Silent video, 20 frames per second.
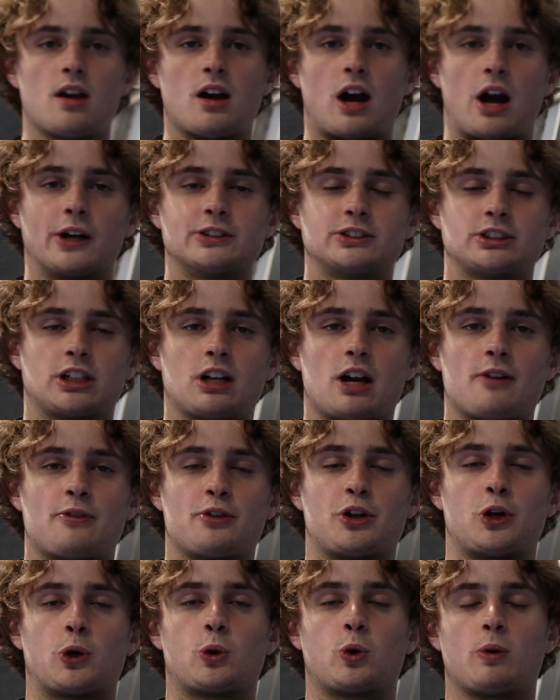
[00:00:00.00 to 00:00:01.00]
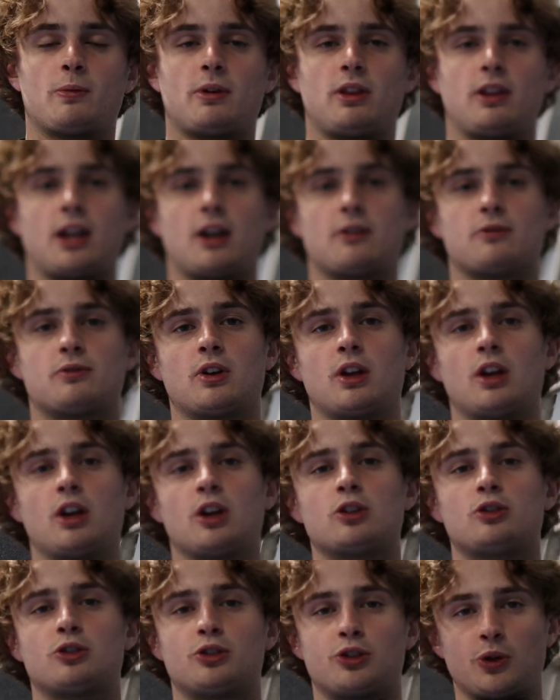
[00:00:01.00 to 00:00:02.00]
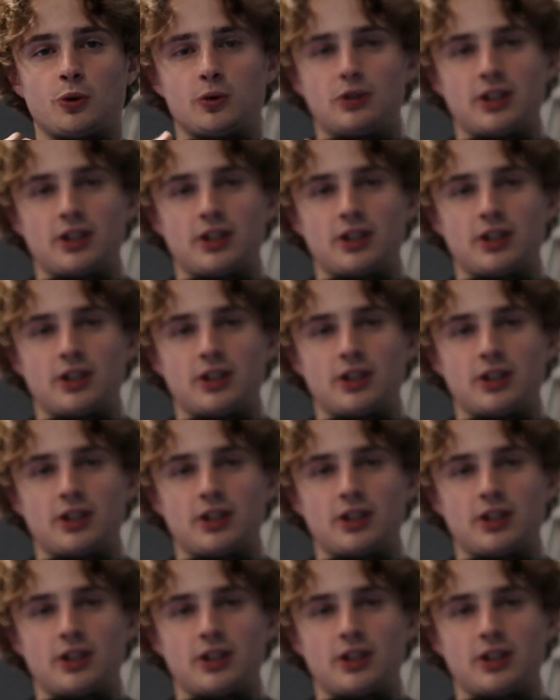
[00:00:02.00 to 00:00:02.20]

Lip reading: Alright, starting off with their equipment, they have 2